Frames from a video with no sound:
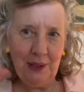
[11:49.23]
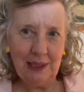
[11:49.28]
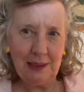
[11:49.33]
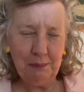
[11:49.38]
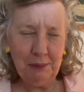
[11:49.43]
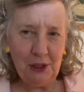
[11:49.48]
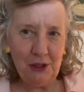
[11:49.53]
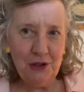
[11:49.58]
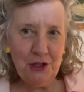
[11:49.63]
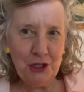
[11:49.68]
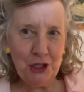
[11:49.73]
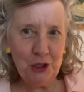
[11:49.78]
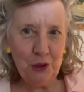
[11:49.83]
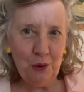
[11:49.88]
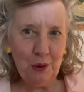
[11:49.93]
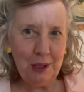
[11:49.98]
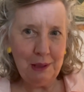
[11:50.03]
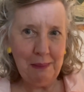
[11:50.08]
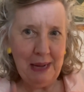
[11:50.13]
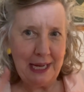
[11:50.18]
and I'm going to
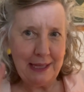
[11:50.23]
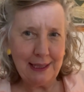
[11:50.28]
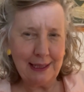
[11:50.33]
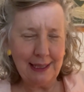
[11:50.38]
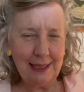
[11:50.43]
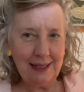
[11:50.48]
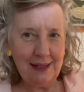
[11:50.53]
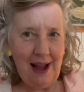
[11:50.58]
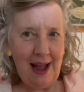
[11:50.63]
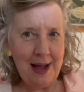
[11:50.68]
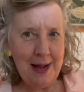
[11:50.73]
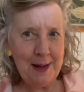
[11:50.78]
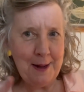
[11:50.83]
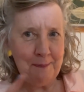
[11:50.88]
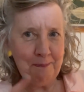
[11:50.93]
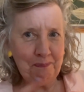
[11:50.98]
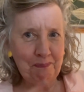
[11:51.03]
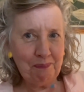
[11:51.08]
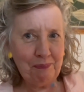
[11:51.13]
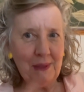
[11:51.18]
talk about
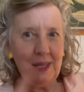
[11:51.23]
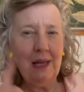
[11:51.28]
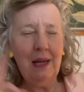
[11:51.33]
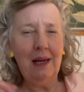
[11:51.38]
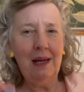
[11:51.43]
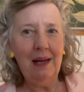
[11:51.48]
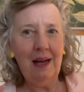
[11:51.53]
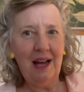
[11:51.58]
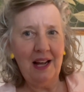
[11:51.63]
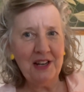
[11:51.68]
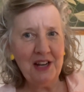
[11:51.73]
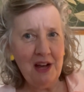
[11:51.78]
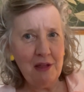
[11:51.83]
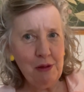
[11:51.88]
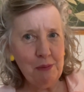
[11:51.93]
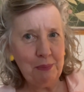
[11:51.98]
another